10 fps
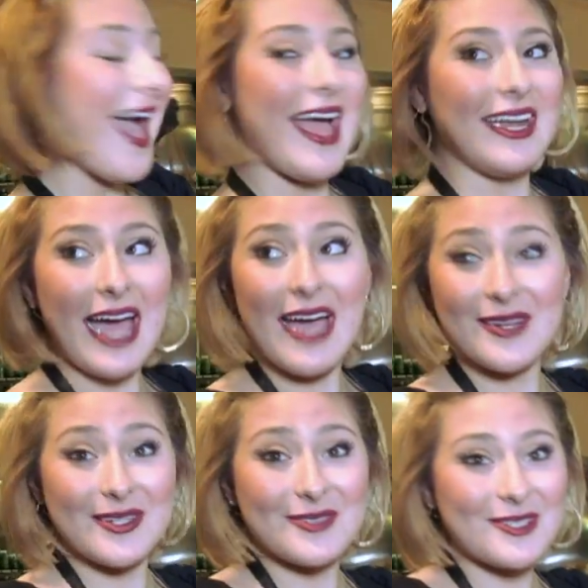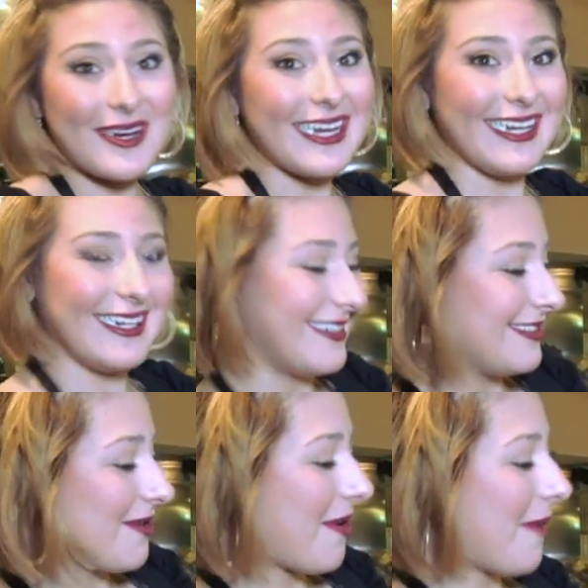and I, it was great.
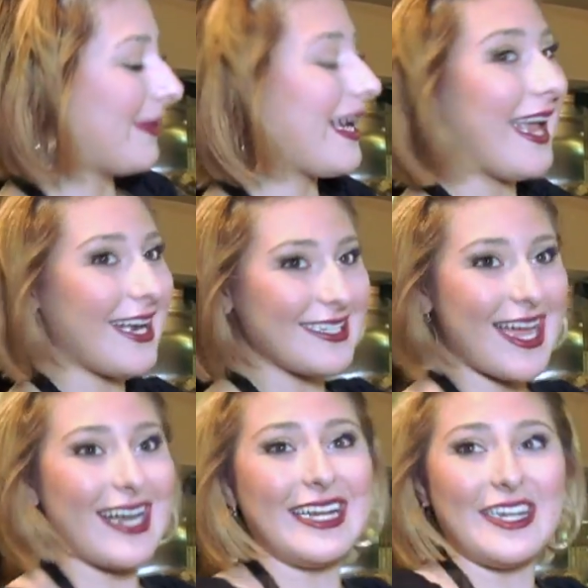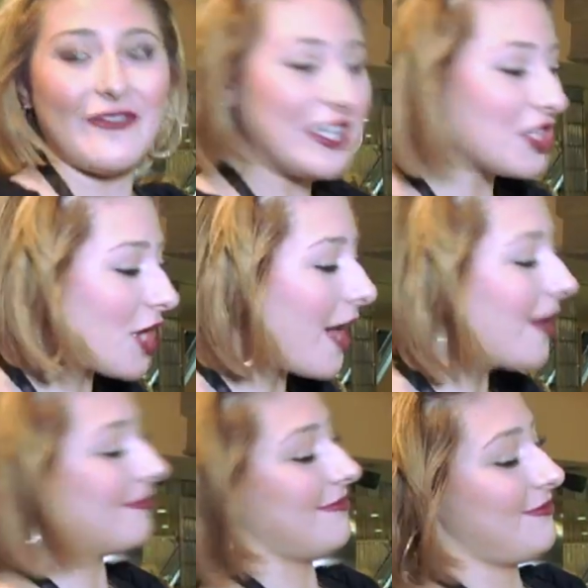But I decided to finish
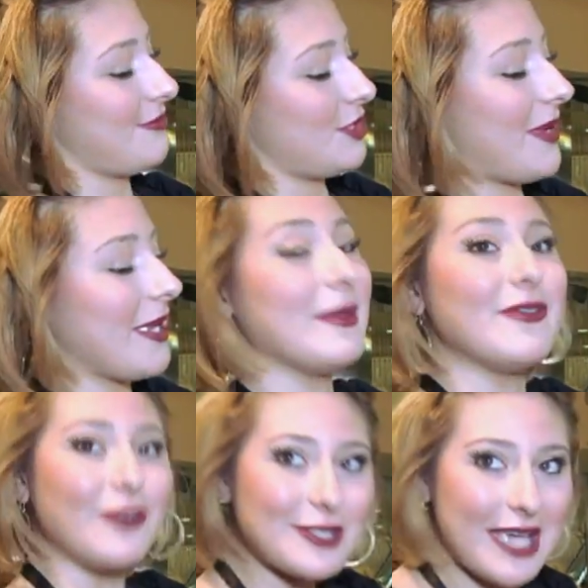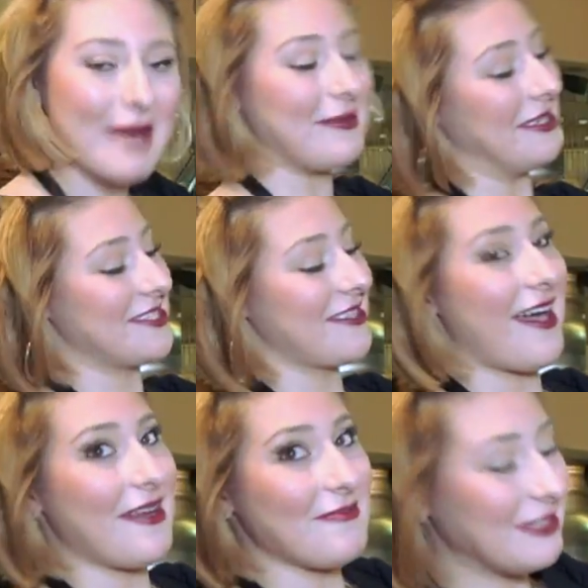up so I can be full-time in the
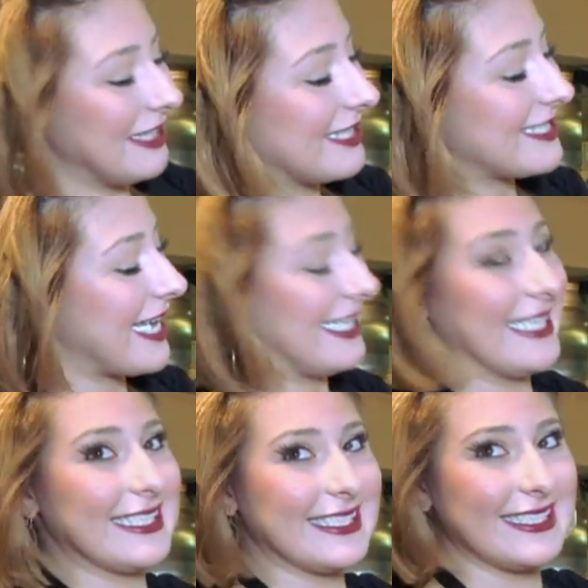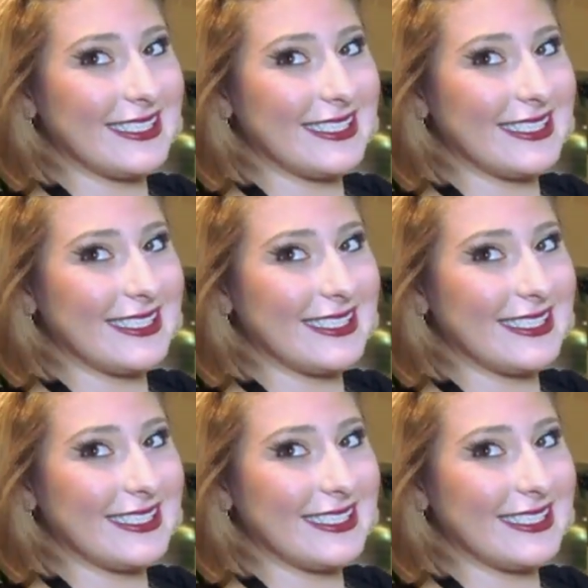salon. I'm really excited.